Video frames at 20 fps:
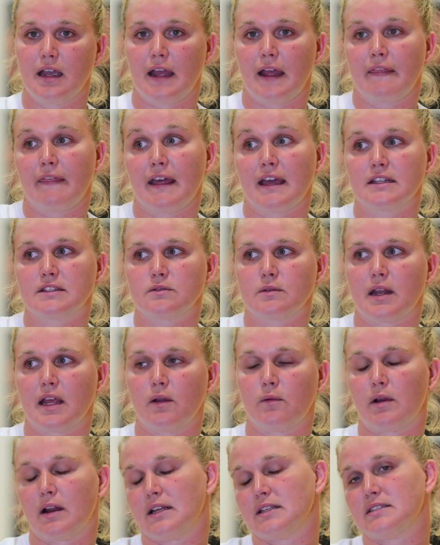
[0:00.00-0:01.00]
And that's what
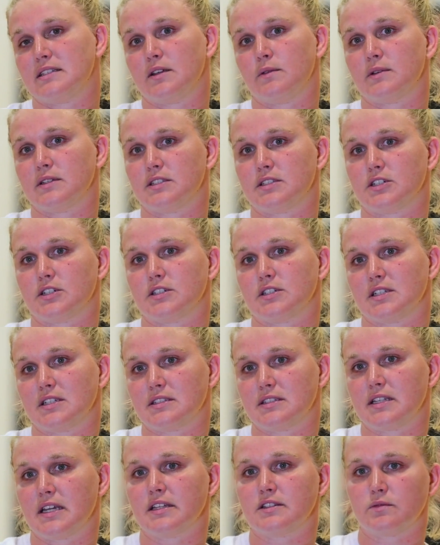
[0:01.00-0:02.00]
I want to see with
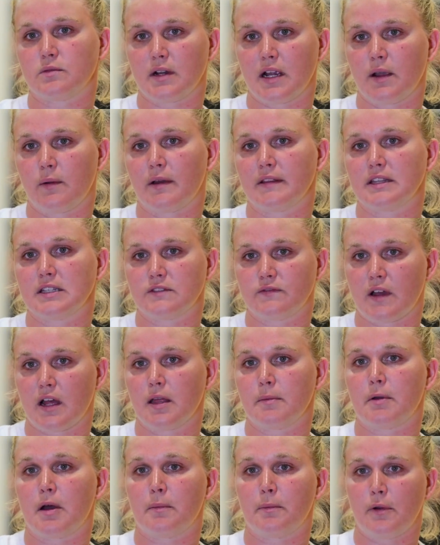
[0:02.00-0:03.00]
Sturgis. That's where I want this
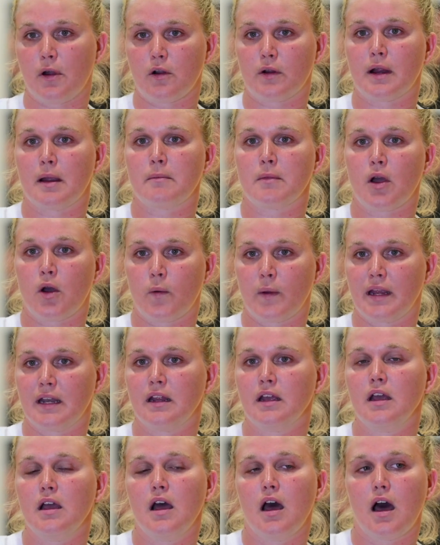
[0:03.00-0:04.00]
volleyball program going.